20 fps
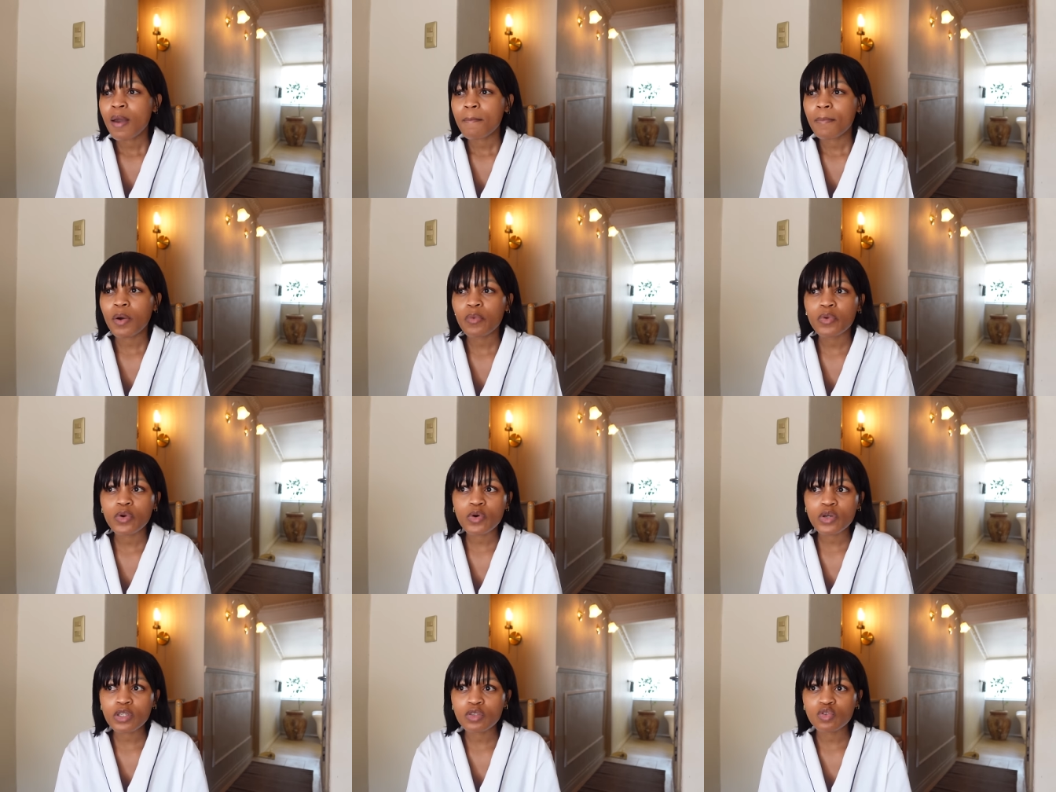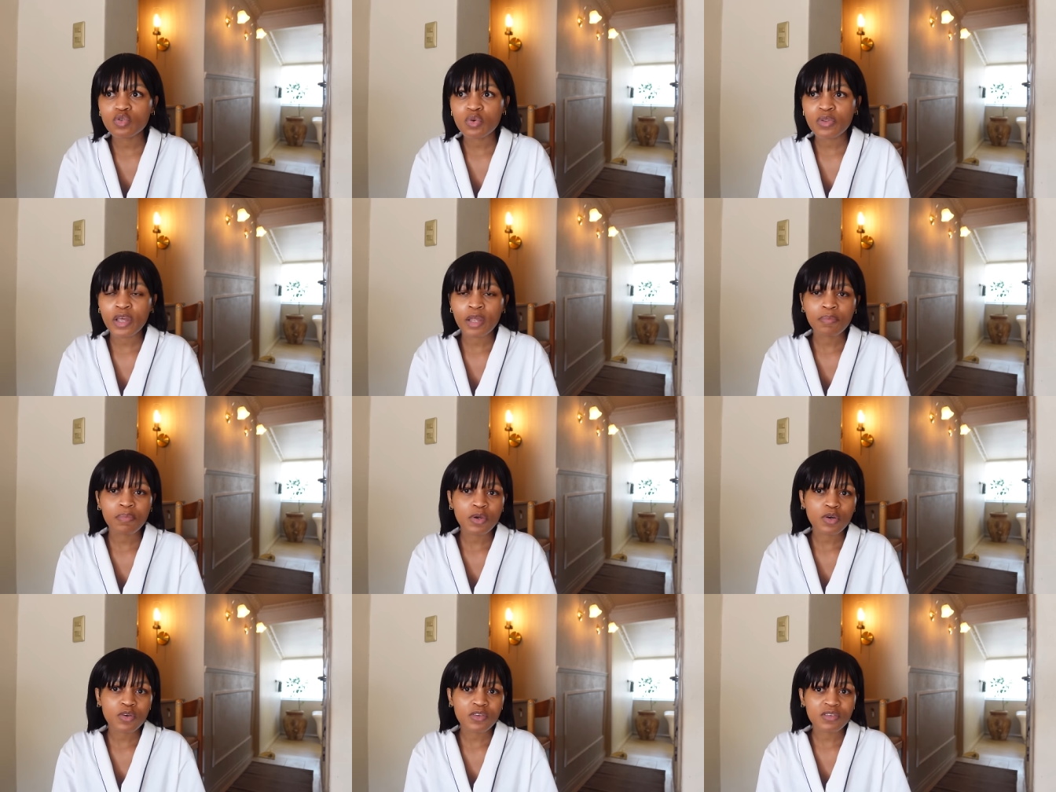but we couldn't do
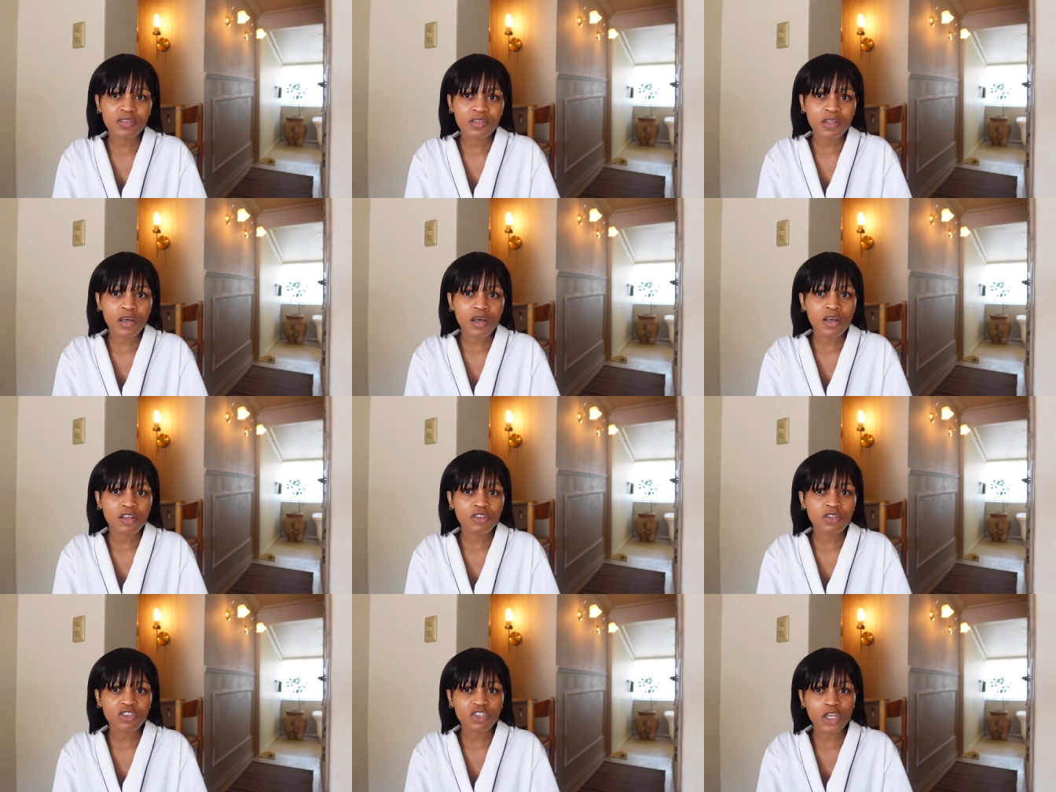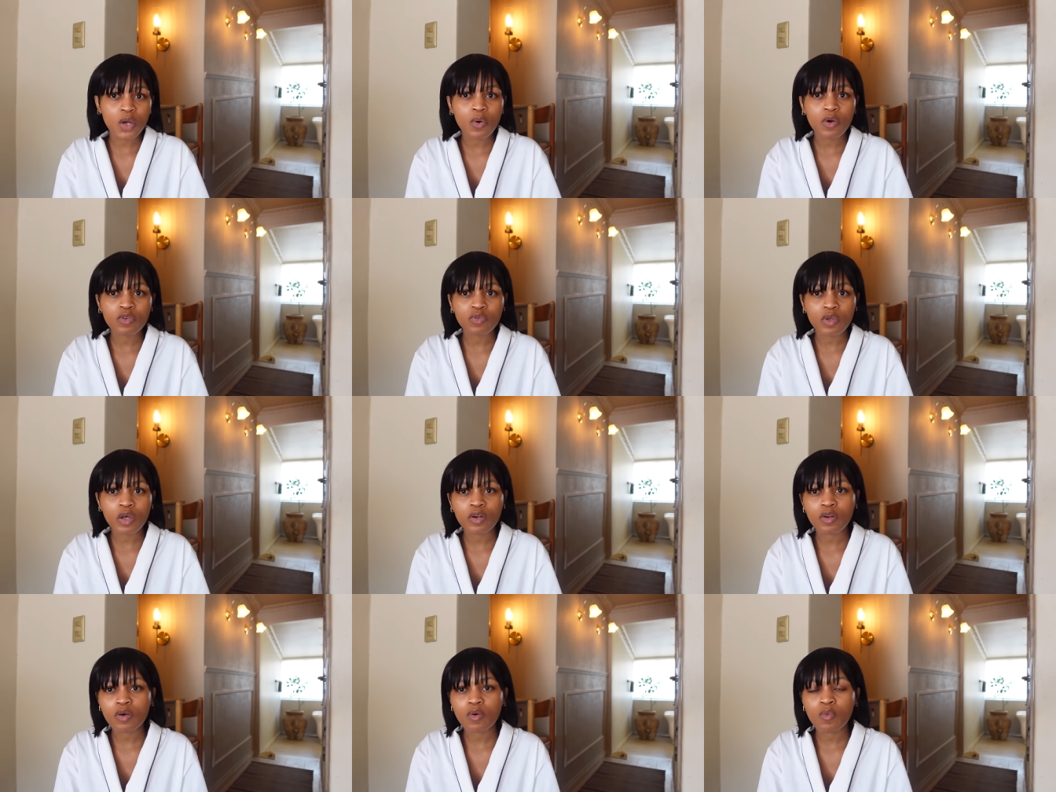that because the the shower was
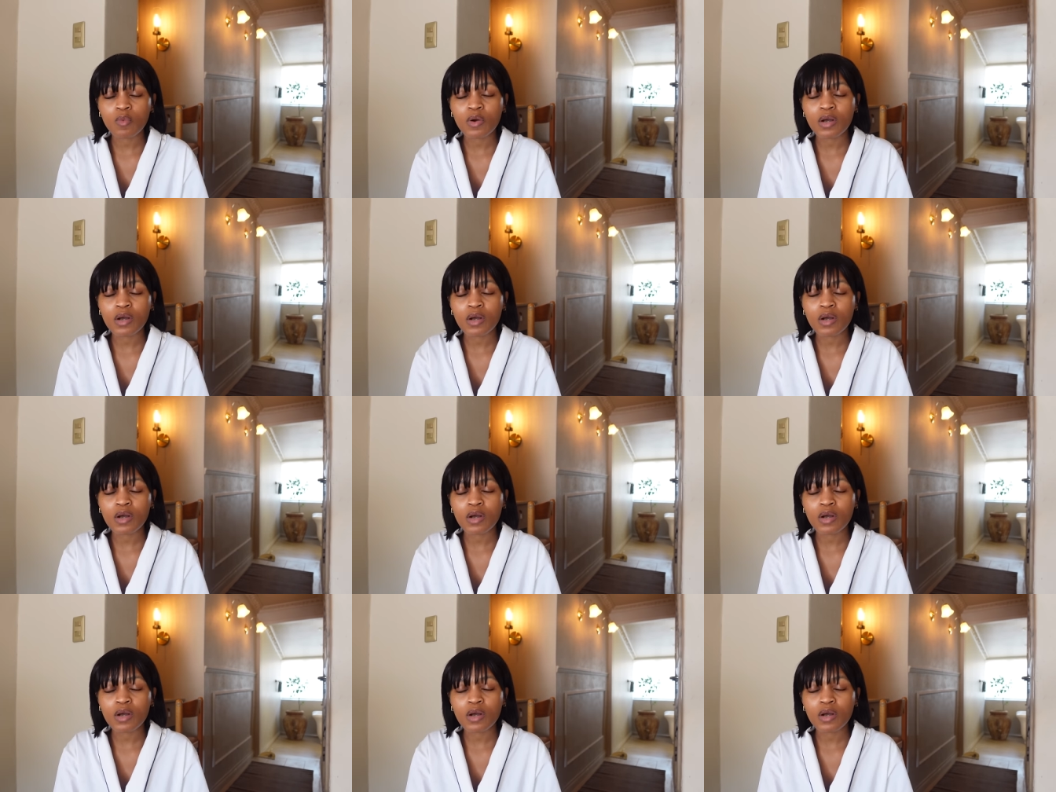out of,